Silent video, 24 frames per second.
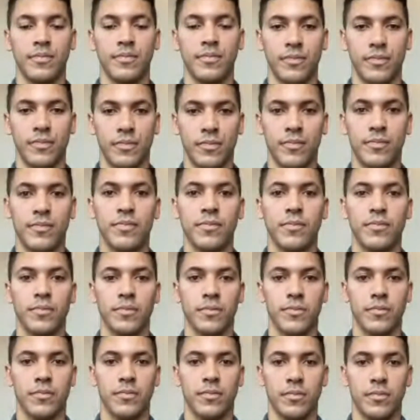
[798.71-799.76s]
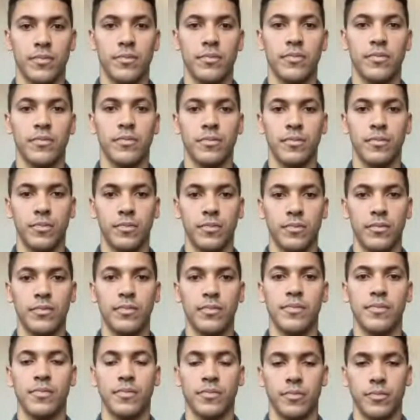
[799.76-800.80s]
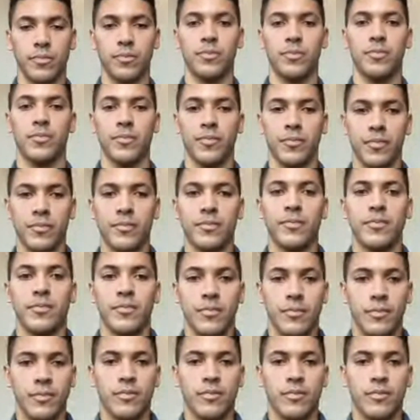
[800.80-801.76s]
(silent)